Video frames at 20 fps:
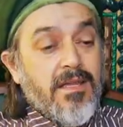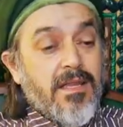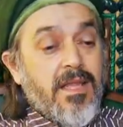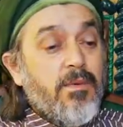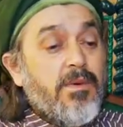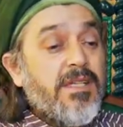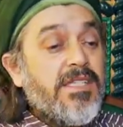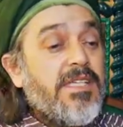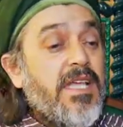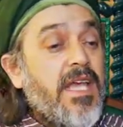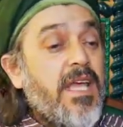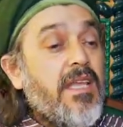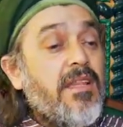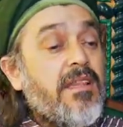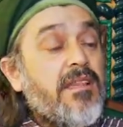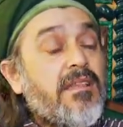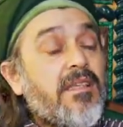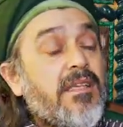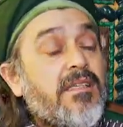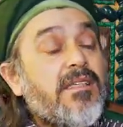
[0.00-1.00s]
They were
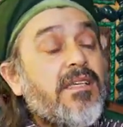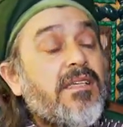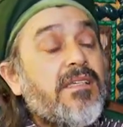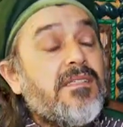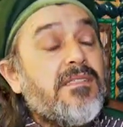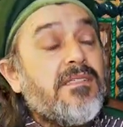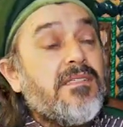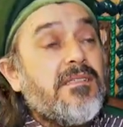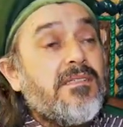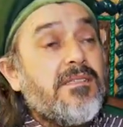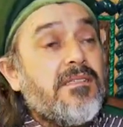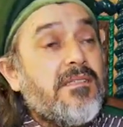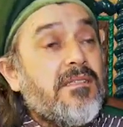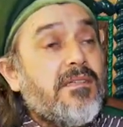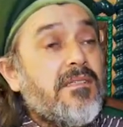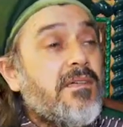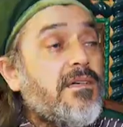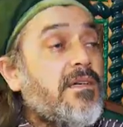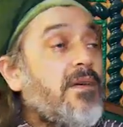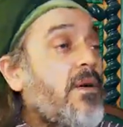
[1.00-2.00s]
saying, this is,
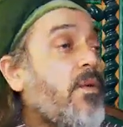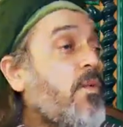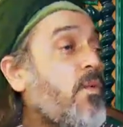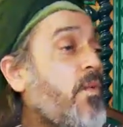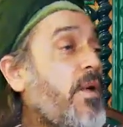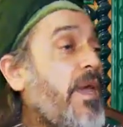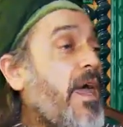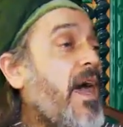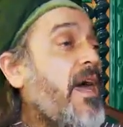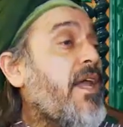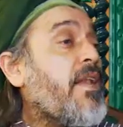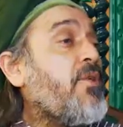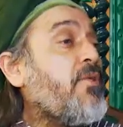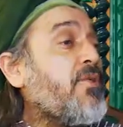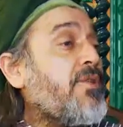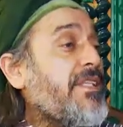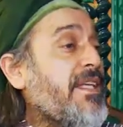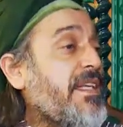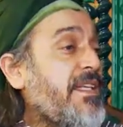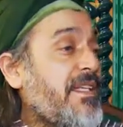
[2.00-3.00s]
we are
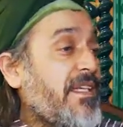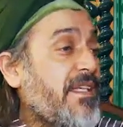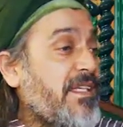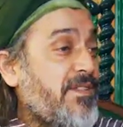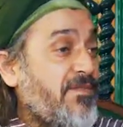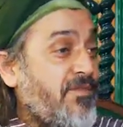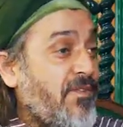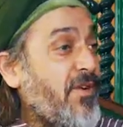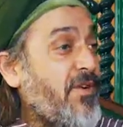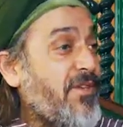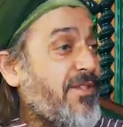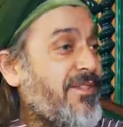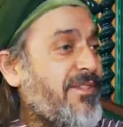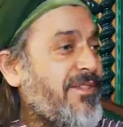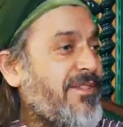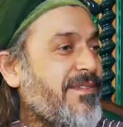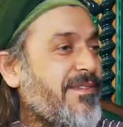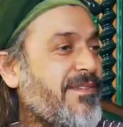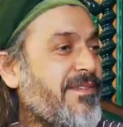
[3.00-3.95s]
using this first.